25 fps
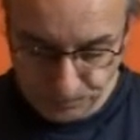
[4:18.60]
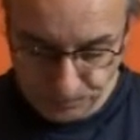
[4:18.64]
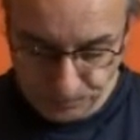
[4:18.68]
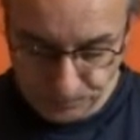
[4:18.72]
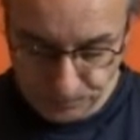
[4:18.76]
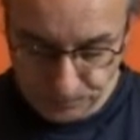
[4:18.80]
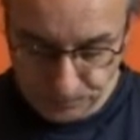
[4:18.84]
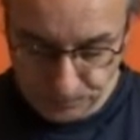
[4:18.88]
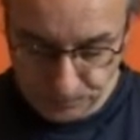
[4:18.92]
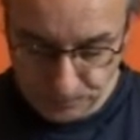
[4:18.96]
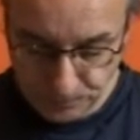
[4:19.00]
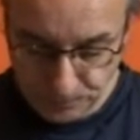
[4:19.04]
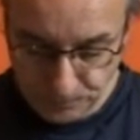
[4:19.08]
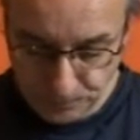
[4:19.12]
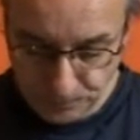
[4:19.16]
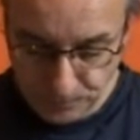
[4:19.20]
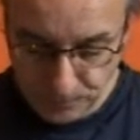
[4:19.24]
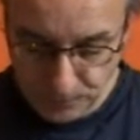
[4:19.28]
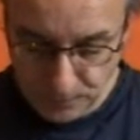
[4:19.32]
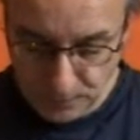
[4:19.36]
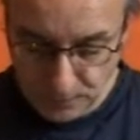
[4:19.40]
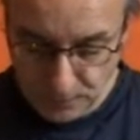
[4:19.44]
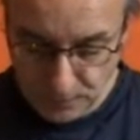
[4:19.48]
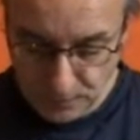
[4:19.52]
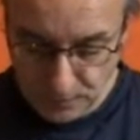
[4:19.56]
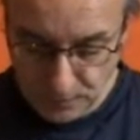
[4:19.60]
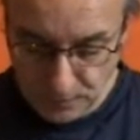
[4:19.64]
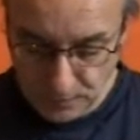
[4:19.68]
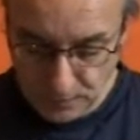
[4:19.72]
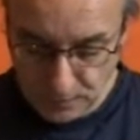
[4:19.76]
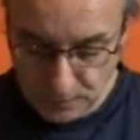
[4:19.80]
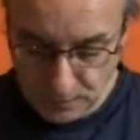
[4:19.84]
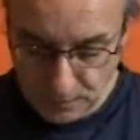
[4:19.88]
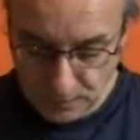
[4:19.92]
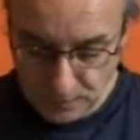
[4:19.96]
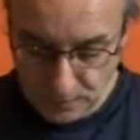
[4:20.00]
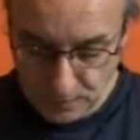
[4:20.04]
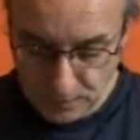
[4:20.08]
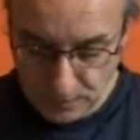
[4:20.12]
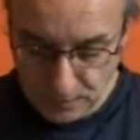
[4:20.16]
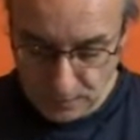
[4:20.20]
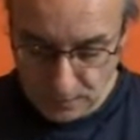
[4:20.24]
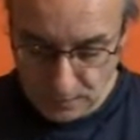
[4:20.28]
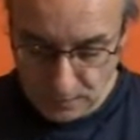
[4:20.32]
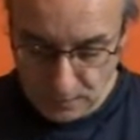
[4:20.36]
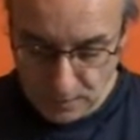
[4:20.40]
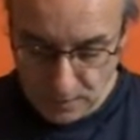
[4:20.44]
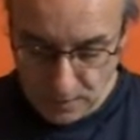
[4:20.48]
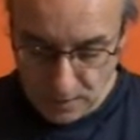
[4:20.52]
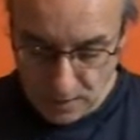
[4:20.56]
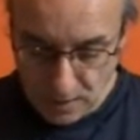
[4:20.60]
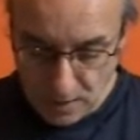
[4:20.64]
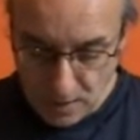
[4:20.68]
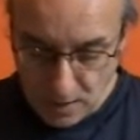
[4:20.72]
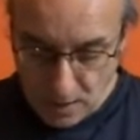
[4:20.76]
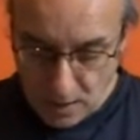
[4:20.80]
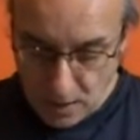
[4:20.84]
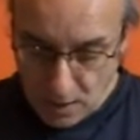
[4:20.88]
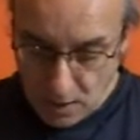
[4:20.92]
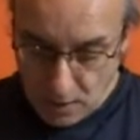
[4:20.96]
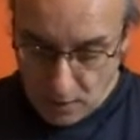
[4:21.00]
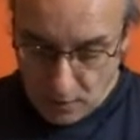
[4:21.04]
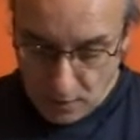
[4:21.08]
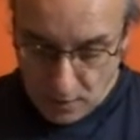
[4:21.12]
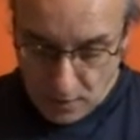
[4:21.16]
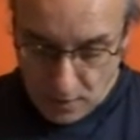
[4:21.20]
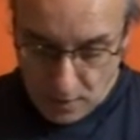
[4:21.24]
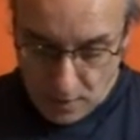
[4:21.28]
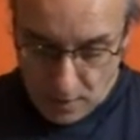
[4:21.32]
No one is speaking in this clip.